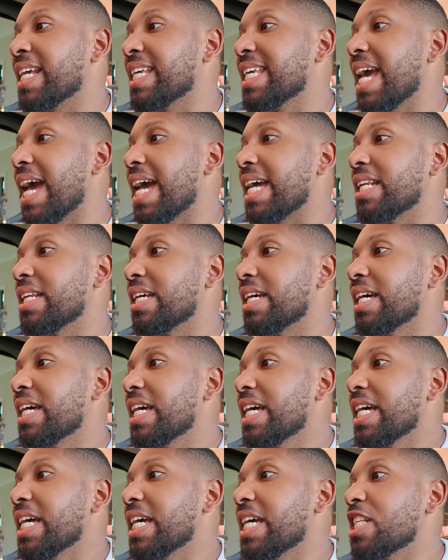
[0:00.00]
Again,
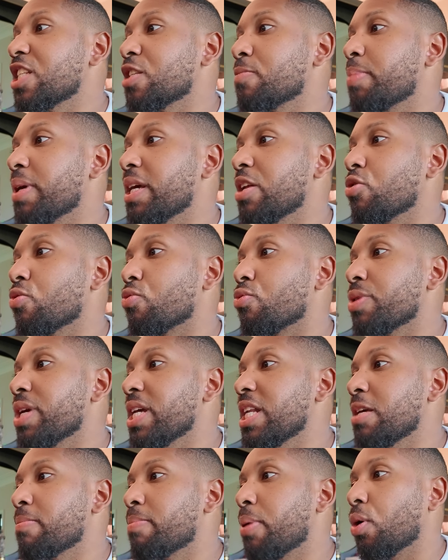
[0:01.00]
it's been
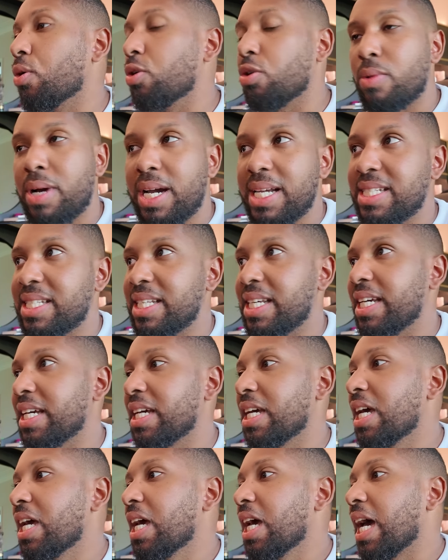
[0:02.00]
really
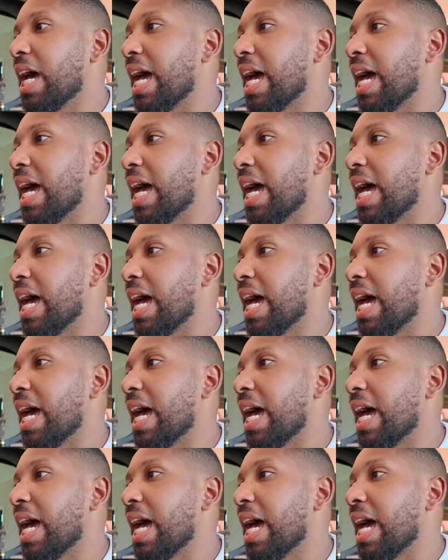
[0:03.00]
polarizing,